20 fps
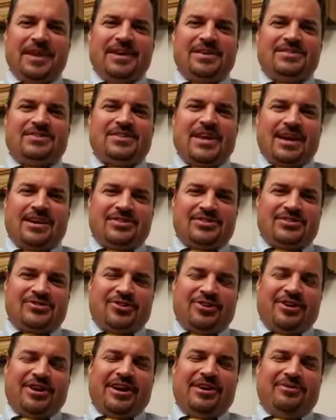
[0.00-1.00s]
Second
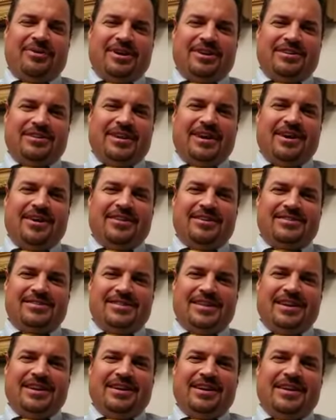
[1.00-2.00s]
story I want to tell is
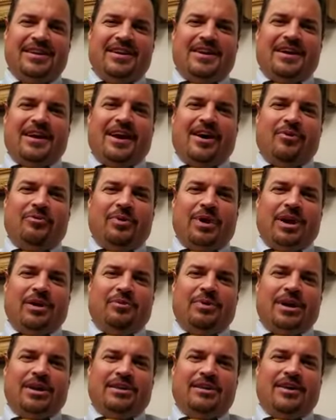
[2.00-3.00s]
that
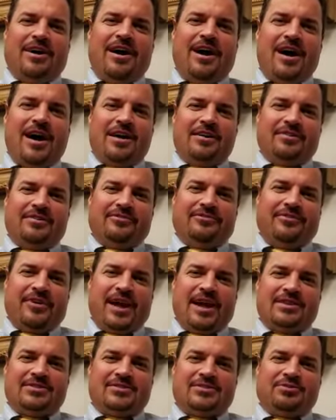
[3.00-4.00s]
when God
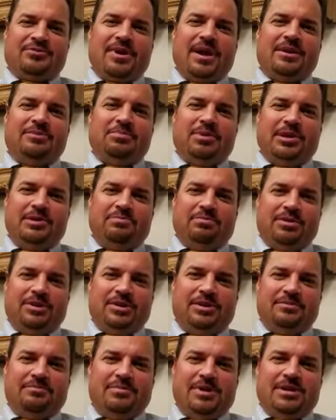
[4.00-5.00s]
finds the right people
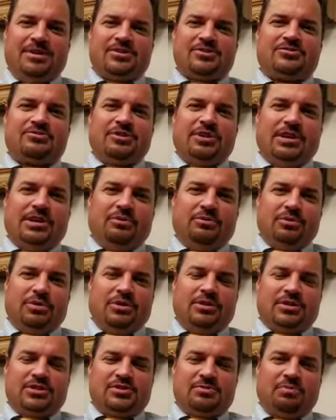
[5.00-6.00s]
in a ministry, it
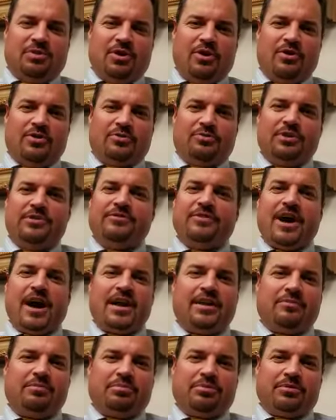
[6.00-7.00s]
will explode. We've
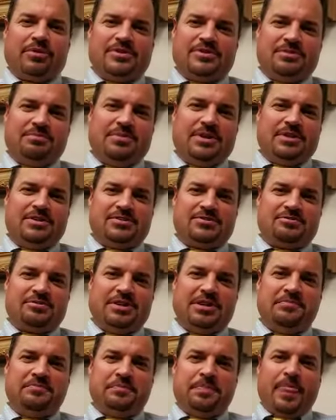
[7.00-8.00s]
got a prison
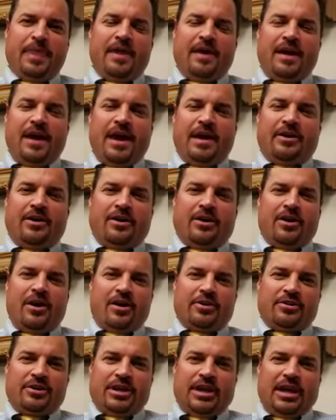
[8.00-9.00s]
ministry at our
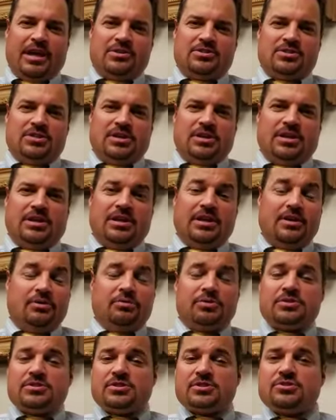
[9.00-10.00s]
congregation, and it
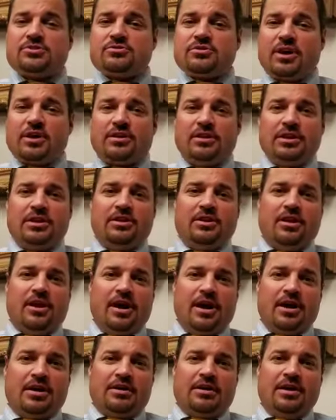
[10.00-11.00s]
was struggling
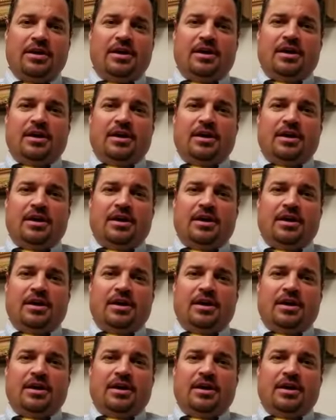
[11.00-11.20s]
along.